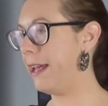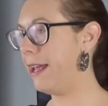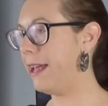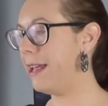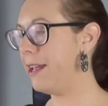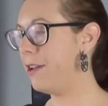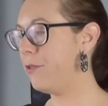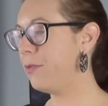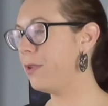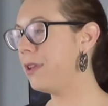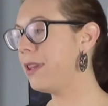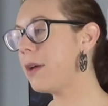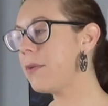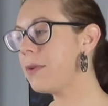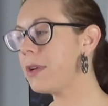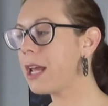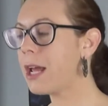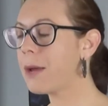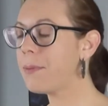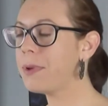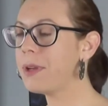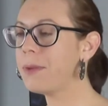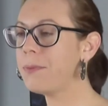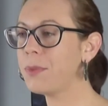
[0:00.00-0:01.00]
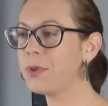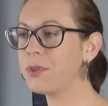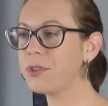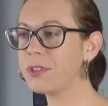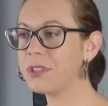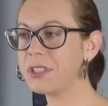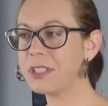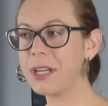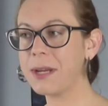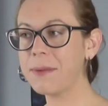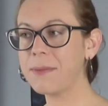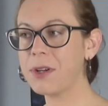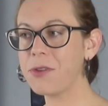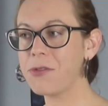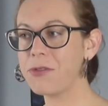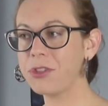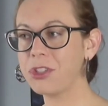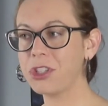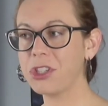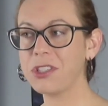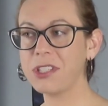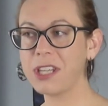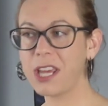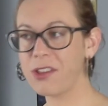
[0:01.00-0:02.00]
And when that would happen, most of the time I
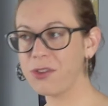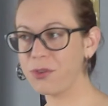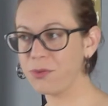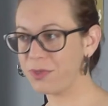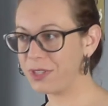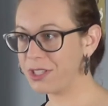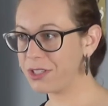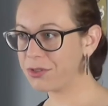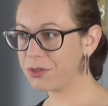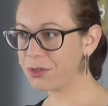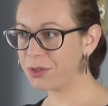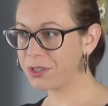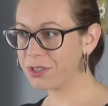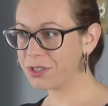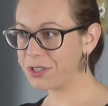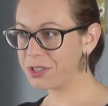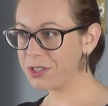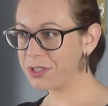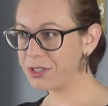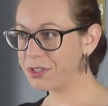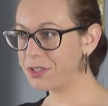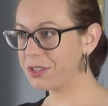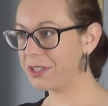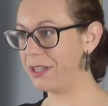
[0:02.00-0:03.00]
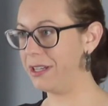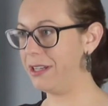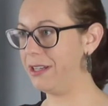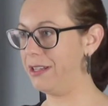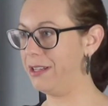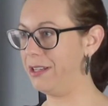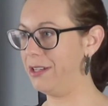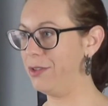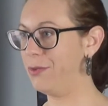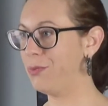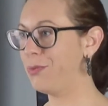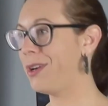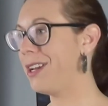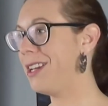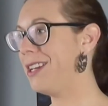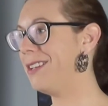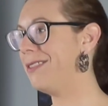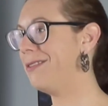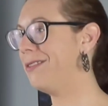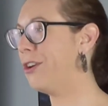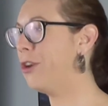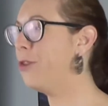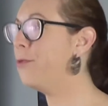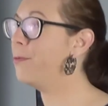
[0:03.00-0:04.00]
would just gather resources and
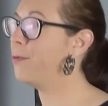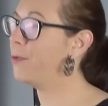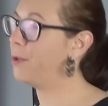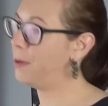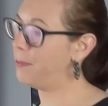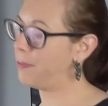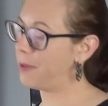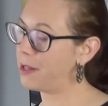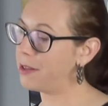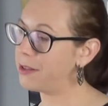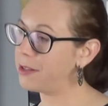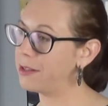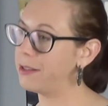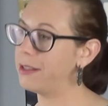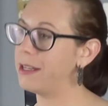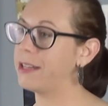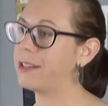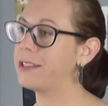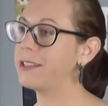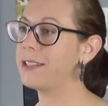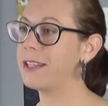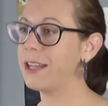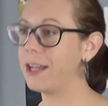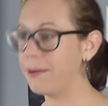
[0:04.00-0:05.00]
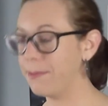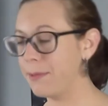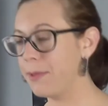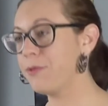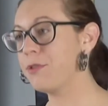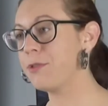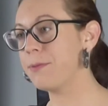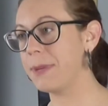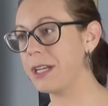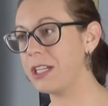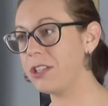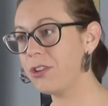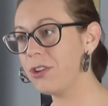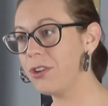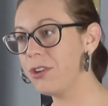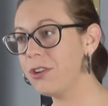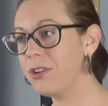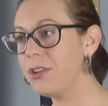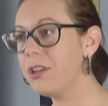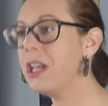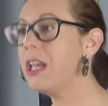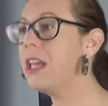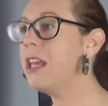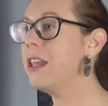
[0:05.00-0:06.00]
wait. Hopefully by the next time it was my
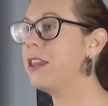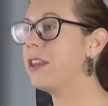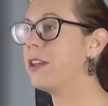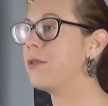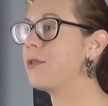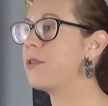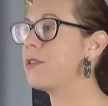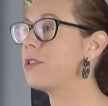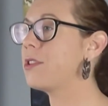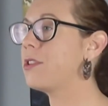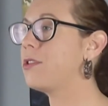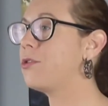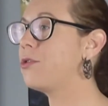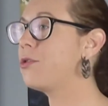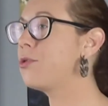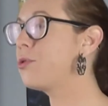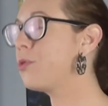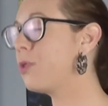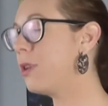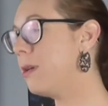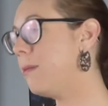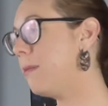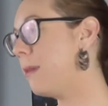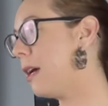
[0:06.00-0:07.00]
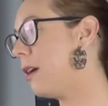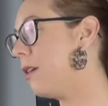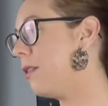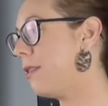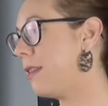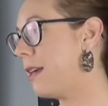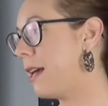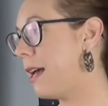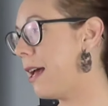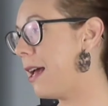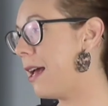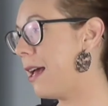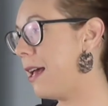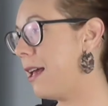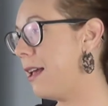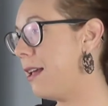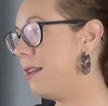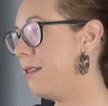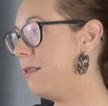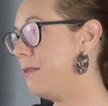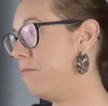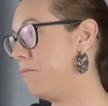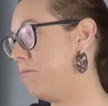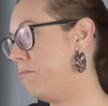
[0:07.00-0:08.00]
turn, there was a dream out that
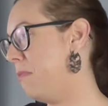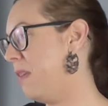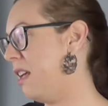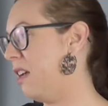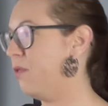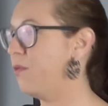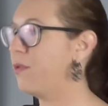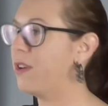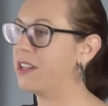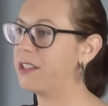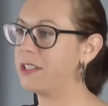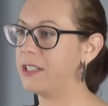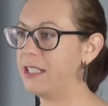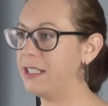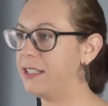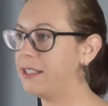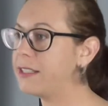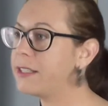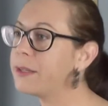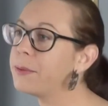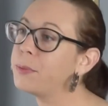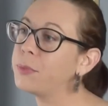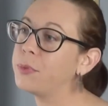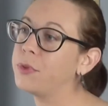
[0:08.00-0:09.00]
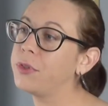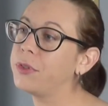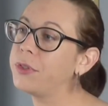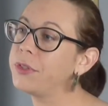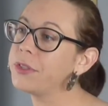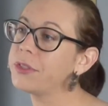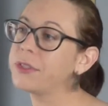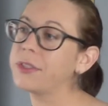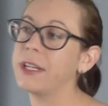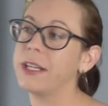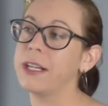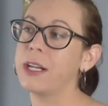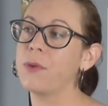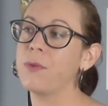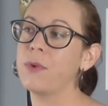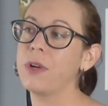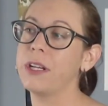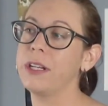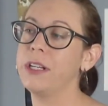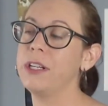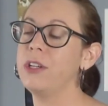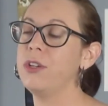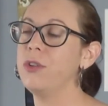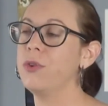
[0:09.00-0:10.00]
had like resonant symbols that I
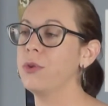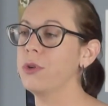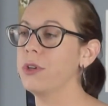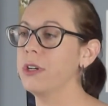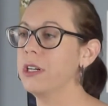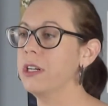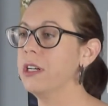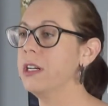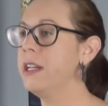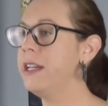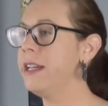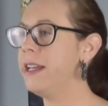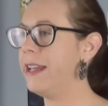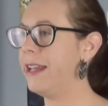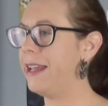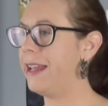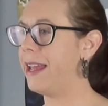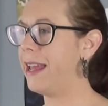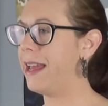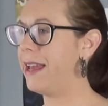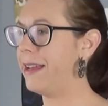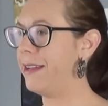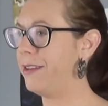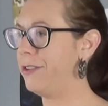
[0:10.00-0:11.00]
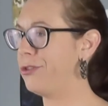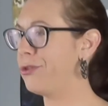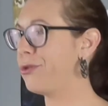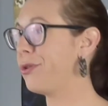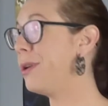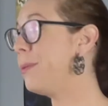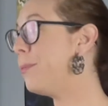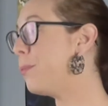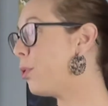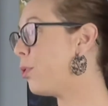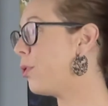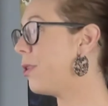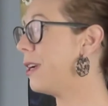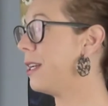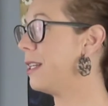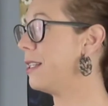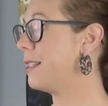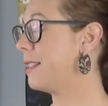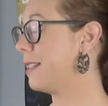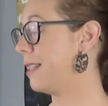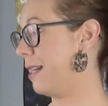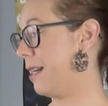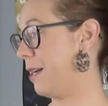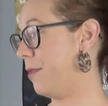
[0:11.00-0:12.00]
wanted, or it had dream
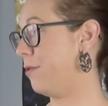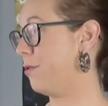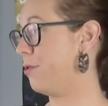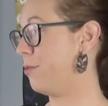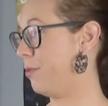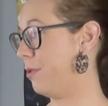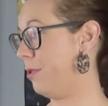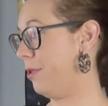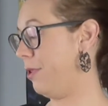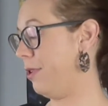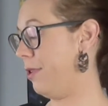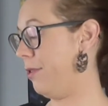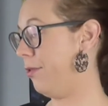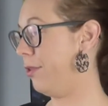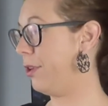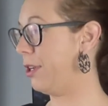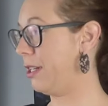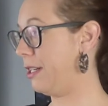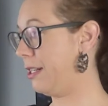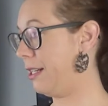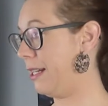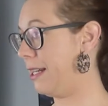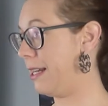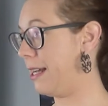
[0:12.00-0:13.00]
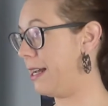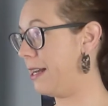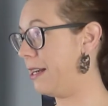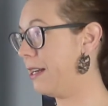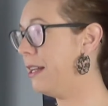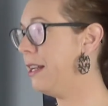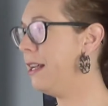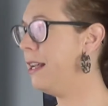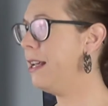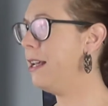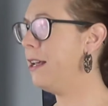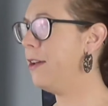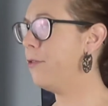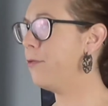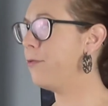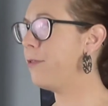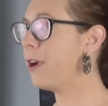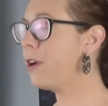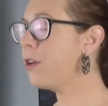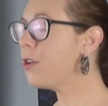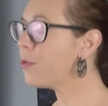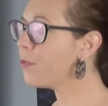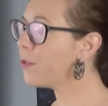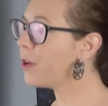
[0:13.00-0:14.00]
points that I was really looking to get.
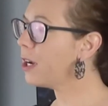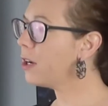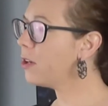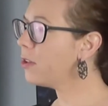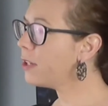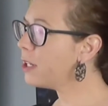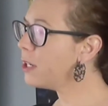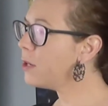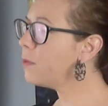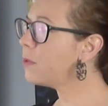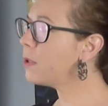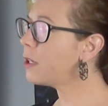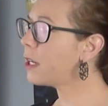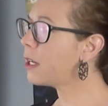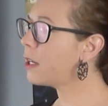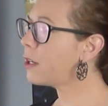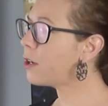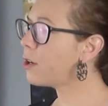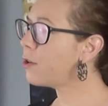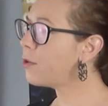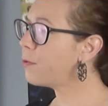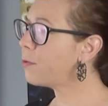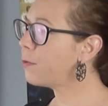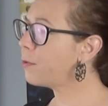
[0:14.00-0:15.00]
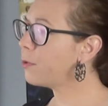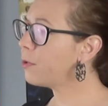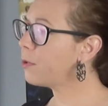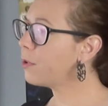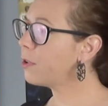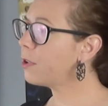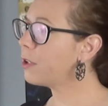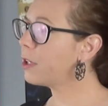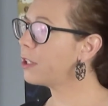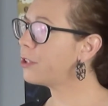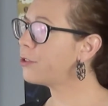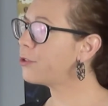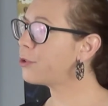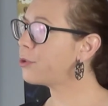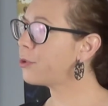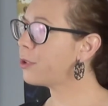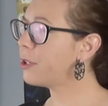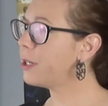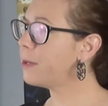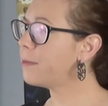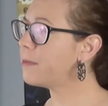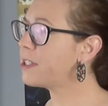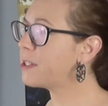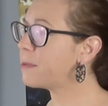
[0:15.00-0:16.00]
Very rarely would I go for a
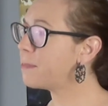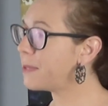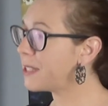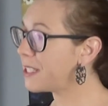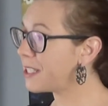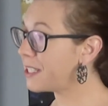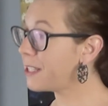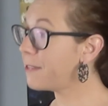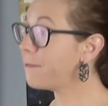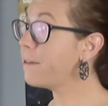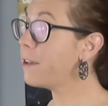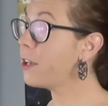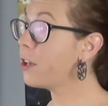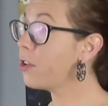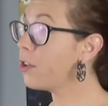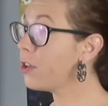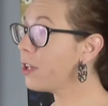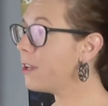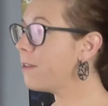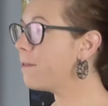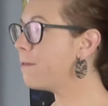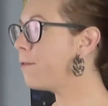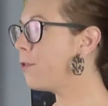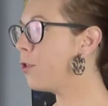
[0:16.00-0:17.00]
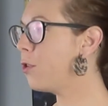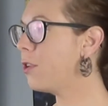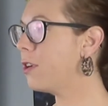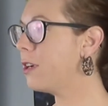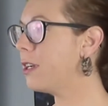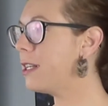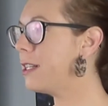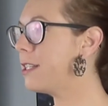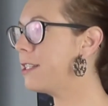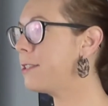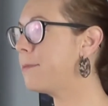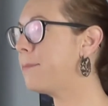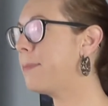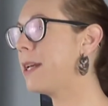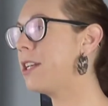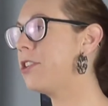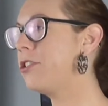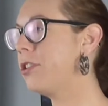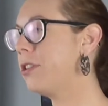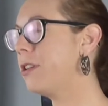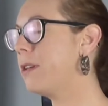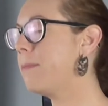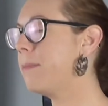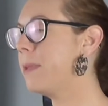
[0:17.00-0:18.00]
dream specifically for its
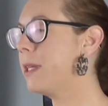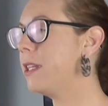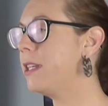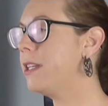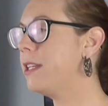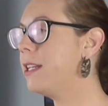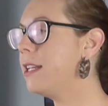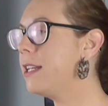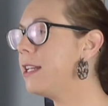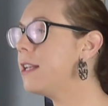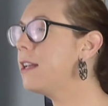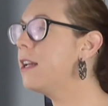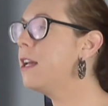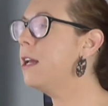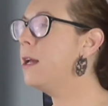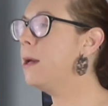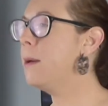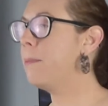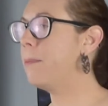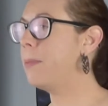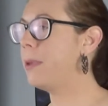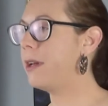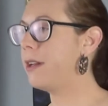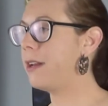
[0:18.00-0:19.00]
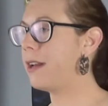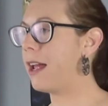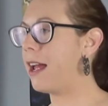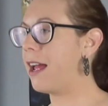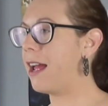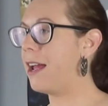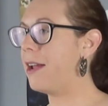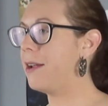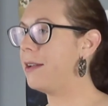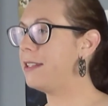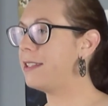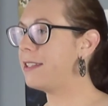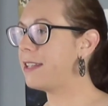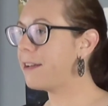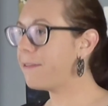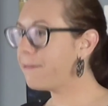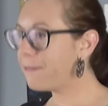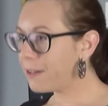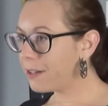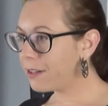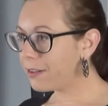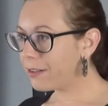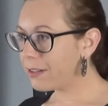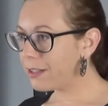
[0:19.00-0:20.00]
special ability, but I
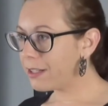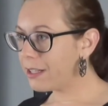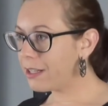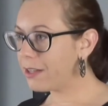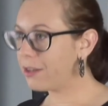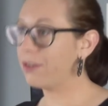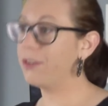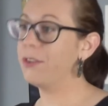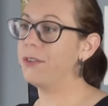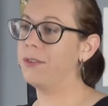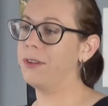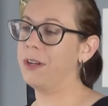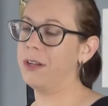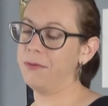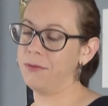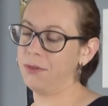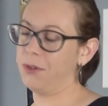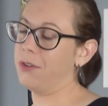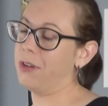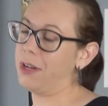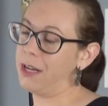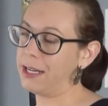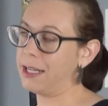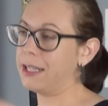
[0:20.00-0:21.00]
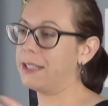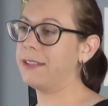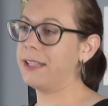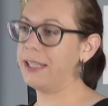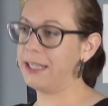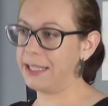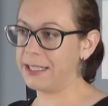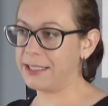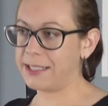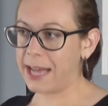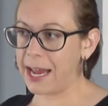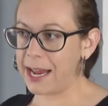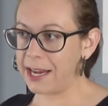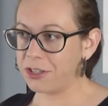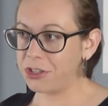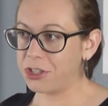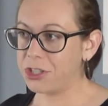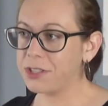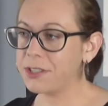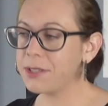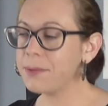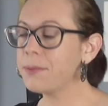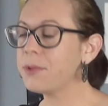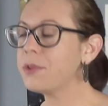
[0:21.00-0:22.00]
definitely, or I get like its
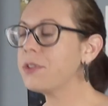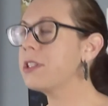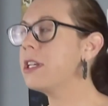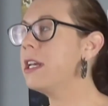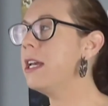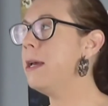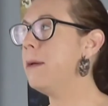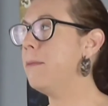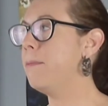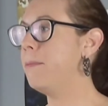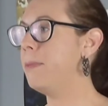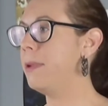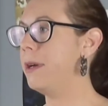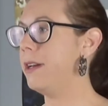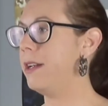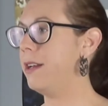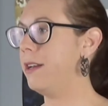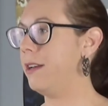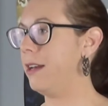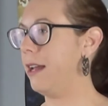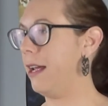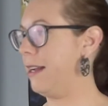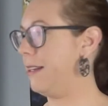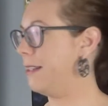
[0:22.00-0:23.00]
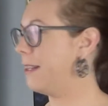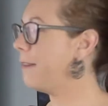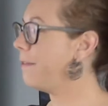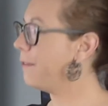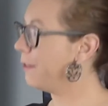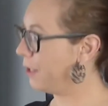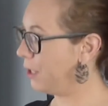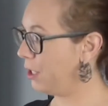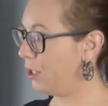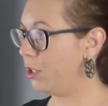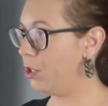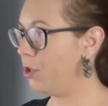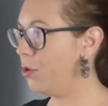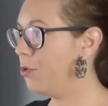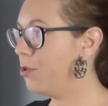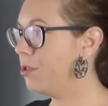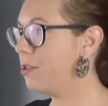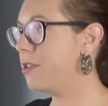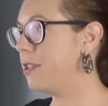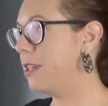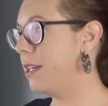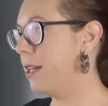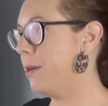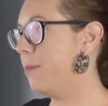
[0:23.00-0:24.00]
action symbols, but I definitely
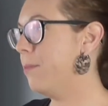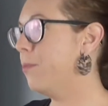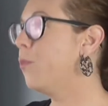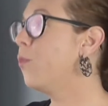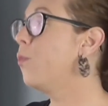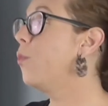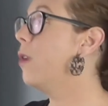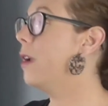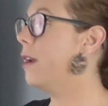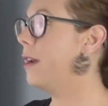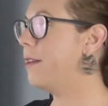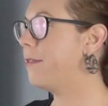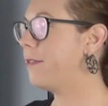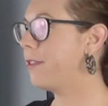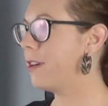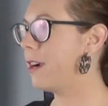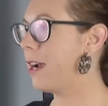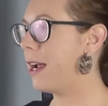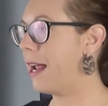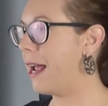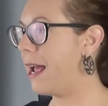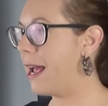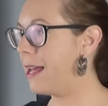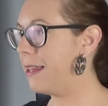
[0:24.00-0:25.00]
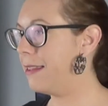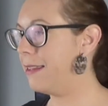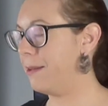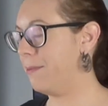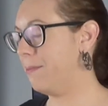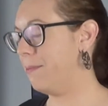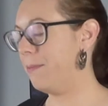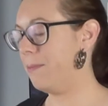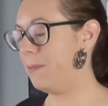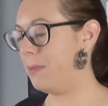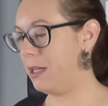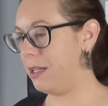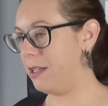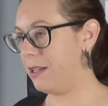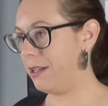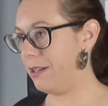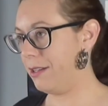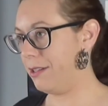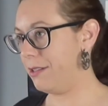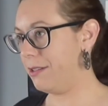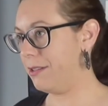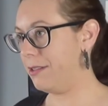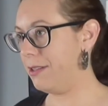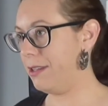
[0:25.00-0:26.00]
used them whenever I had them
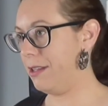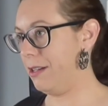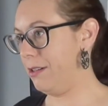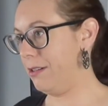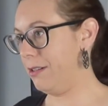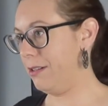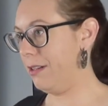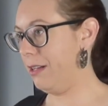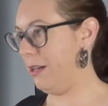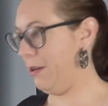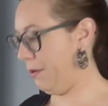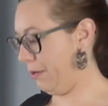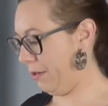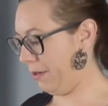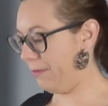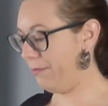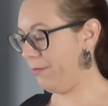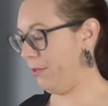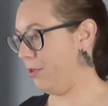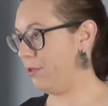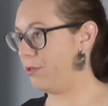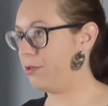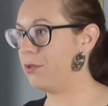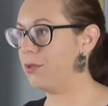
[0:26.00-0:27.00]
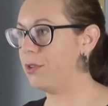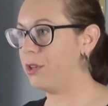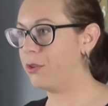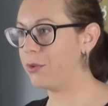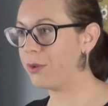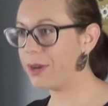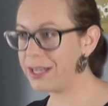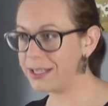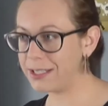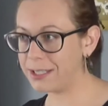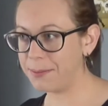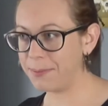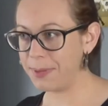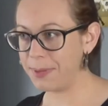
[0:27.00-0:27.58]
because it was great